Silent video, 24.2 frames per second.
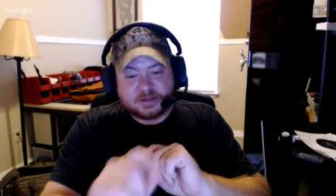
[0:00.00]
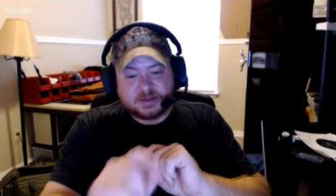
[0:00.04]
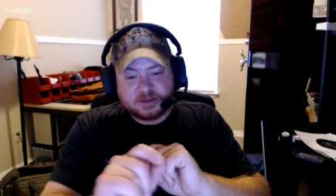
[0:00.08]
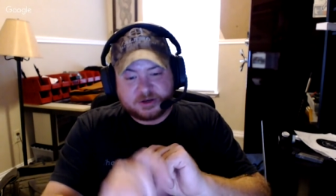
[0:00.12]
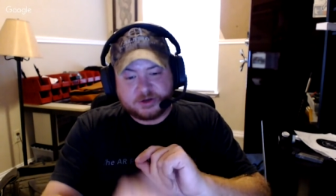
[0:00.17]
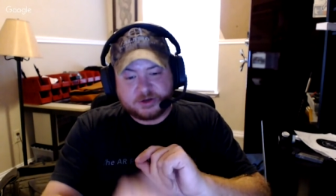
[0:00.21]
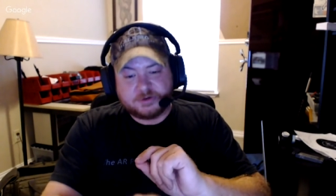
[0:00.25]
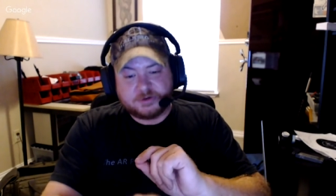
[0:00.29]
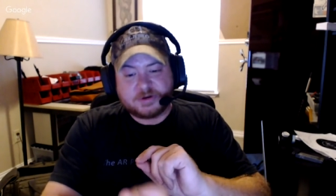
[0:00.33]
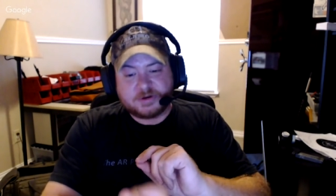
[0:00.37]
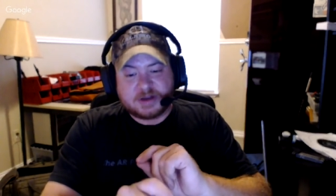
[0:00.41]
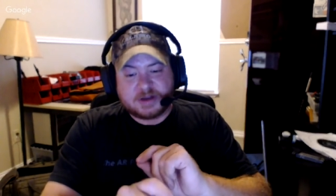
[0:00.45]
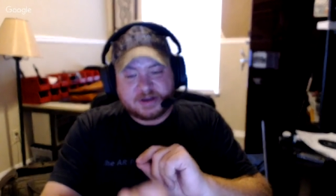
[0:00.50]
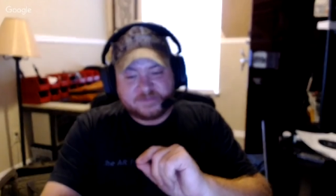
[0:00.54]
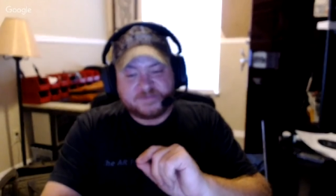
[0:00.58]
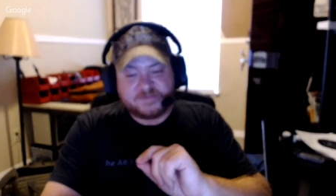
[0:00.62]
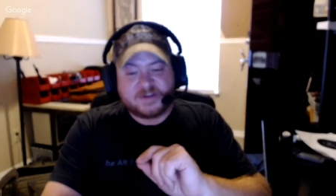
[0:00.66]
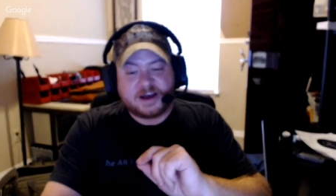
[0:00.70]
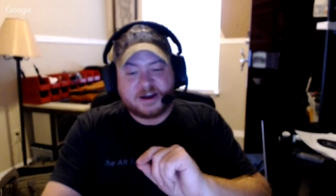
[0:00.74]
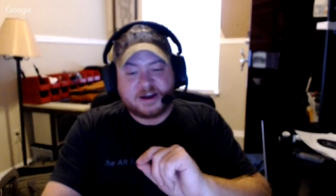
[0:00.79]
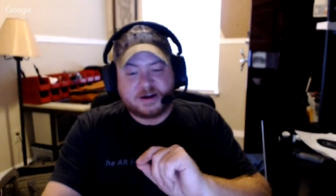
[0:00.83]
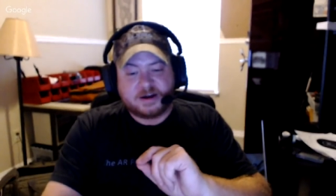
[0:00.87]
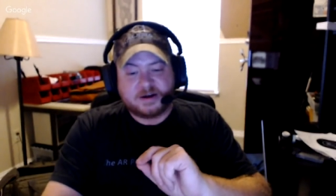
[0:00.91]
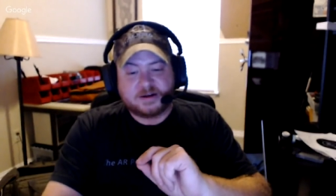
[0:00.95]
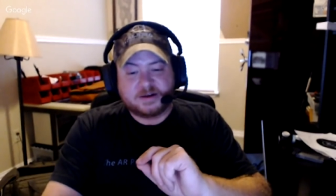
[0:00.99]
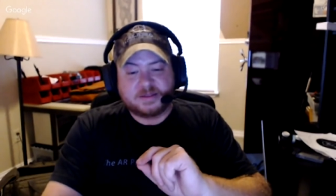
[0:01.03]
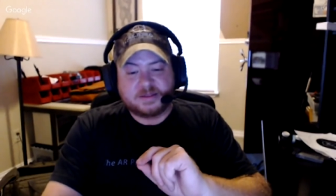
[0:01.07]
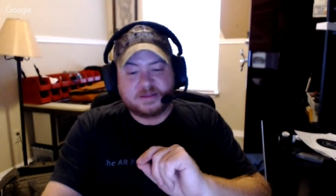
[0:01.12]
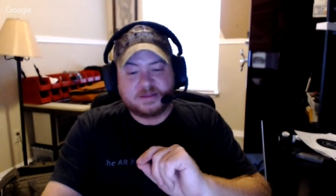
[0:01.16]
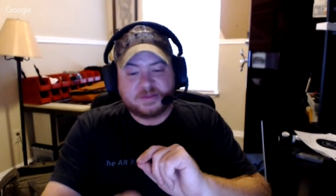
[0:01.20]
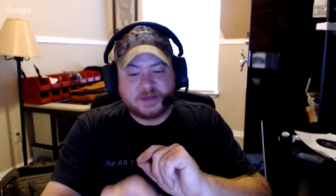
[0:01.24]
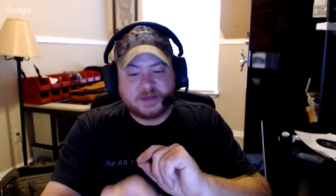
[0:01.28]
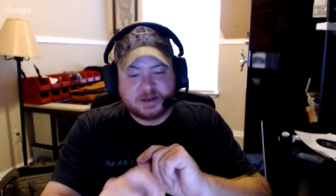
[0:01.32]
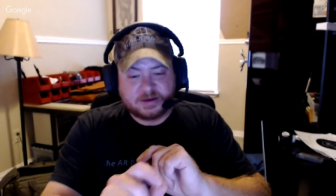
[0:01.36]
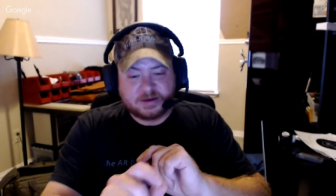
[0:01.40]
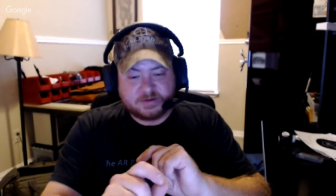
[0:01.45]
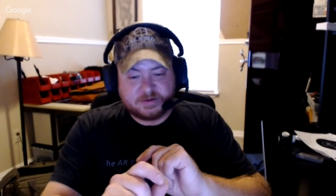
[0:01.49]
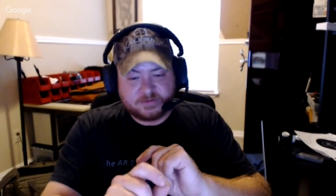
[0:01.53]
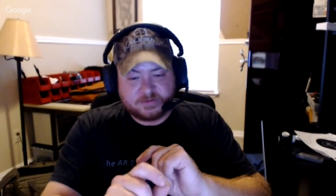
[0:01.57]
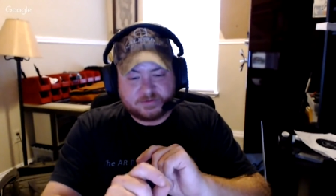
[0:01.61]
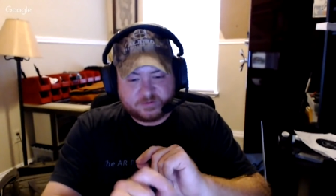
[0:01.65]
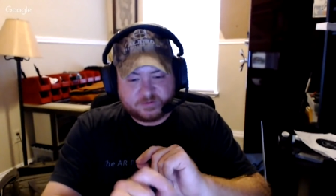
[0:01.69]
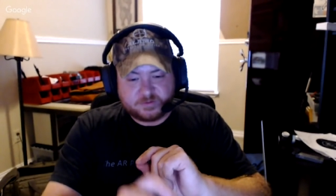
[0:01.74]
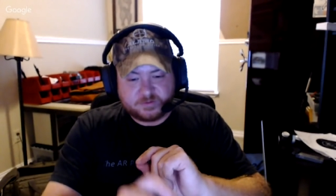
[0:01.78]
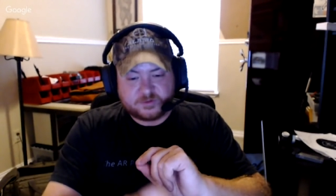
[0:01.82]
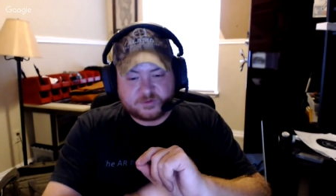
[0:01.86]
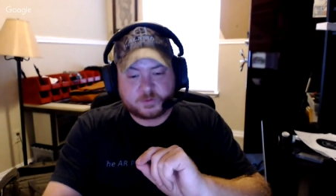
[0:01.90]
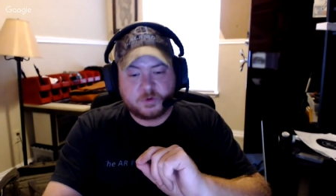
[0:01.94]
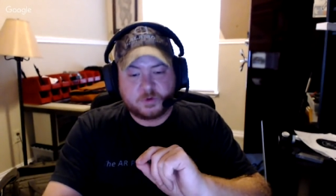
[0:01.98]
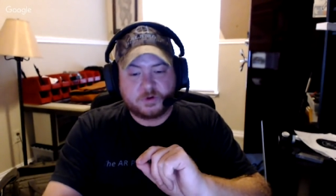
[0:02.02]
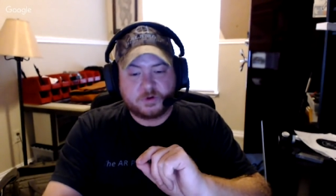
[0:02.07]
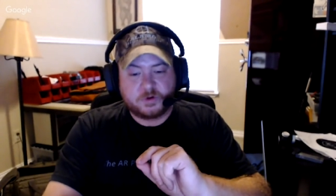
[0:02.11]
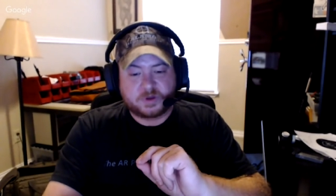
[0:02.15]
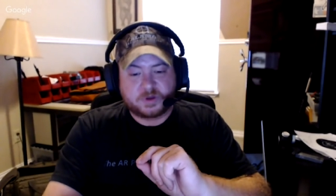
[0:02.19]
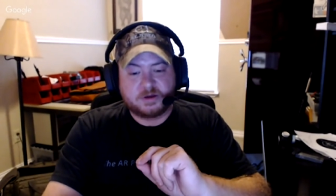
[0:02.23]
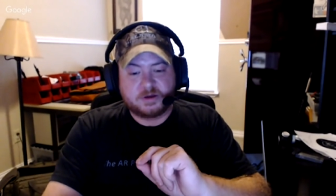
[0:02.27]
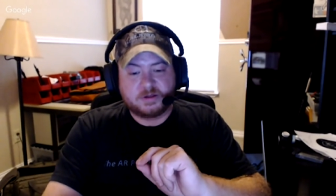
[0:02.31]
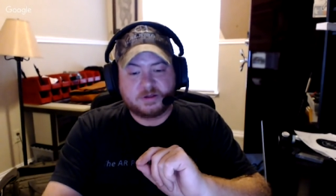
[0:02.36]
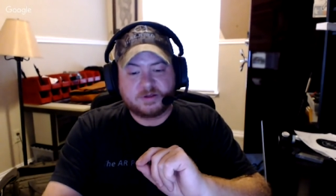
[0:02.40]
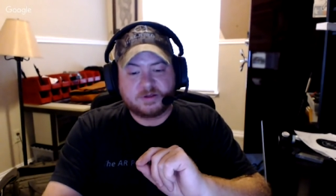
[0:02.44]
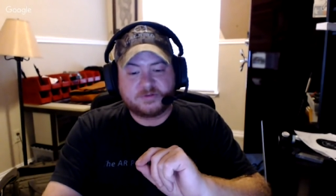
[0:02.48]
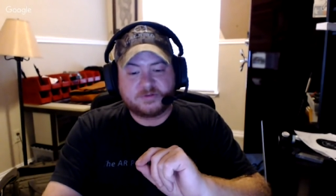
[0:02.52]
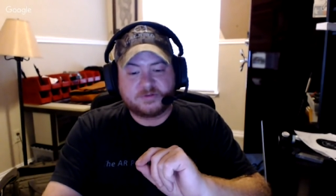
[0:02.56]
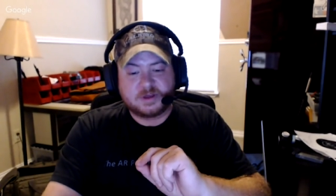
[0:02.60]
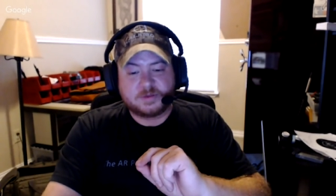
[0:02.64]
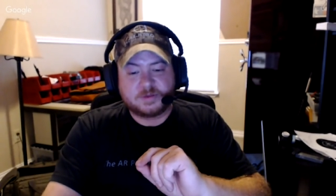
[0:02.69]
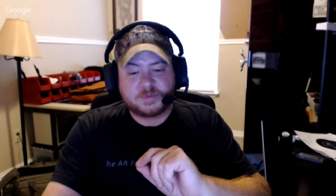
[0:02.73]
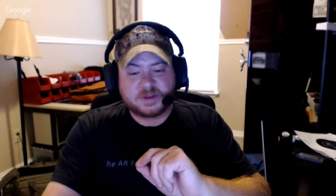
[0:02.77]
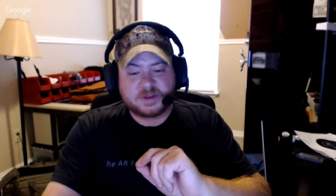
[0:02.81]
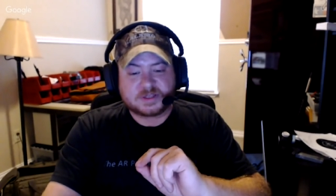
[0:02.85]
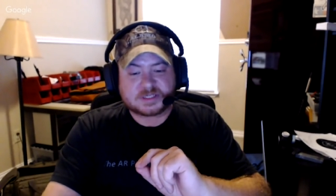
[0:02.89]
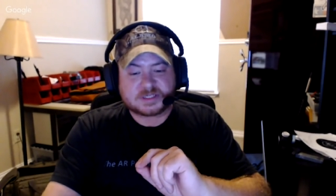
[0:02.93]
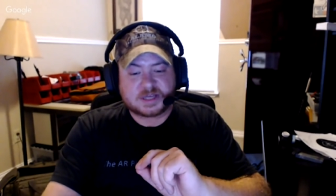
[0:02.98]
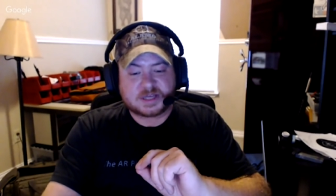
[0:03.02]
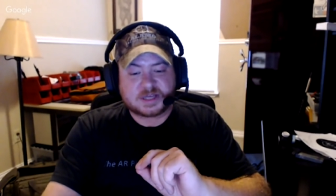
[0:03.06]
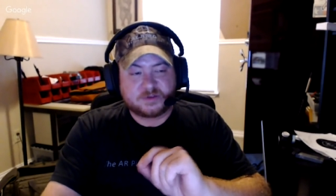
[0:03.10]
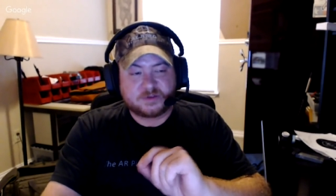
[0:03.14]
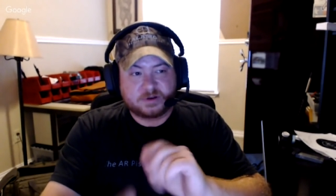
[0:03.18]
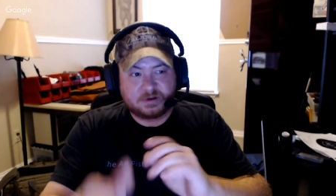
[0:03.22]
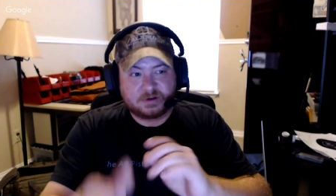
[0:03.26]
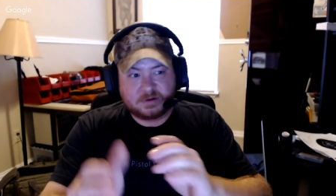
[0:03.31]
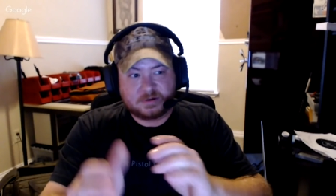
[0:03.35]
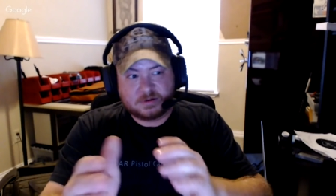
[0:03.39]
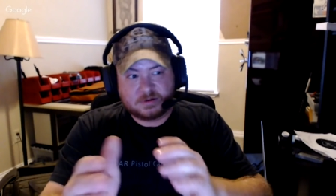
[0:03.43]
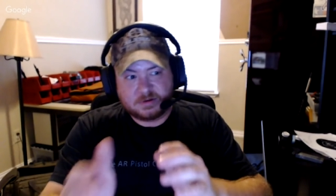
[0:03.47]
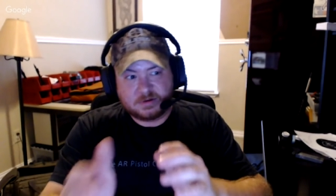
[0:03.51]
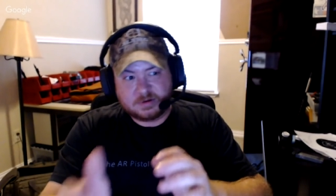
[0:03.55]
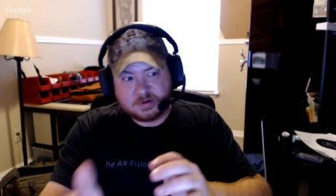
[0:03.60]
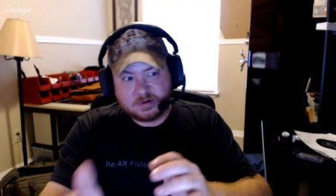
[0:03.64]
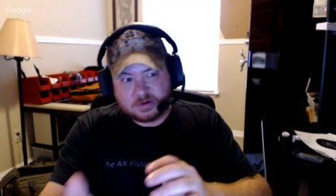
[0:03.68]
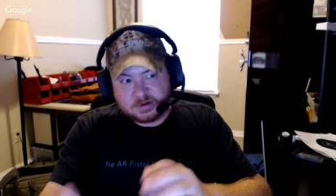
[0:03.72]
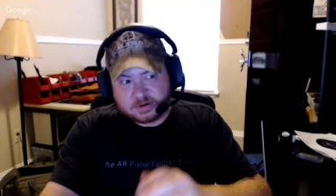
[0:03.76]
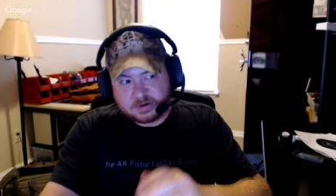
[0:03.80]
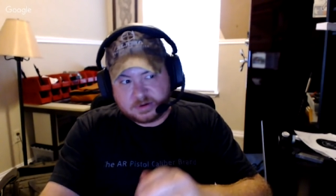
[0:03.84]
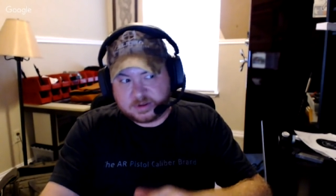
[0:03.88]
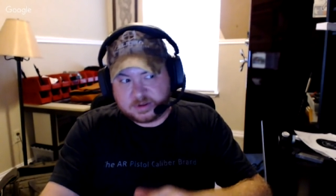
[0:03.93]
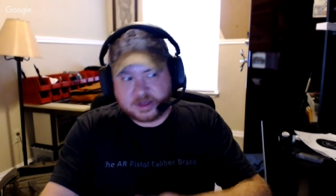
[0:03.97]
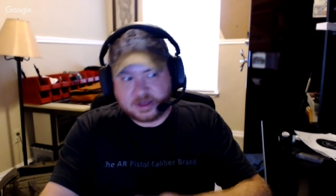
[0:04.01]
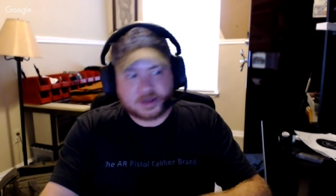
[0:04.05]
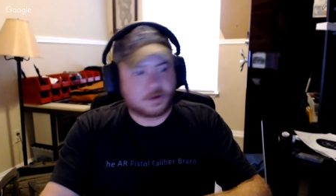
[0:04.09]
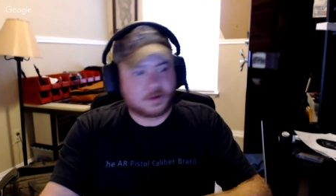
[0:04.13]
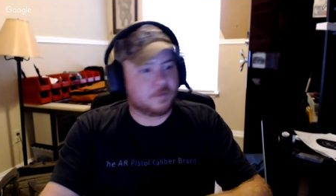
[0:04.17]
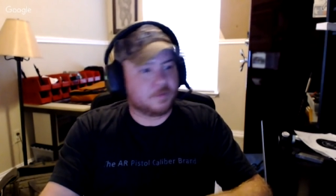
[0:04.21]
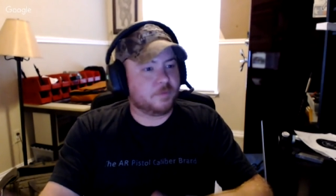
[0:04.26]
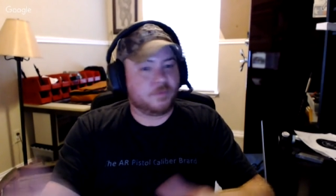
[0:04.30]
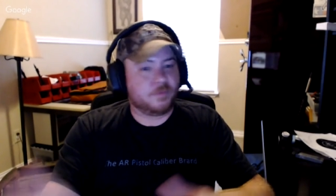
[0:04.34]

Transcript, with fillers: the dude got fired that spoke ill of the MP7 like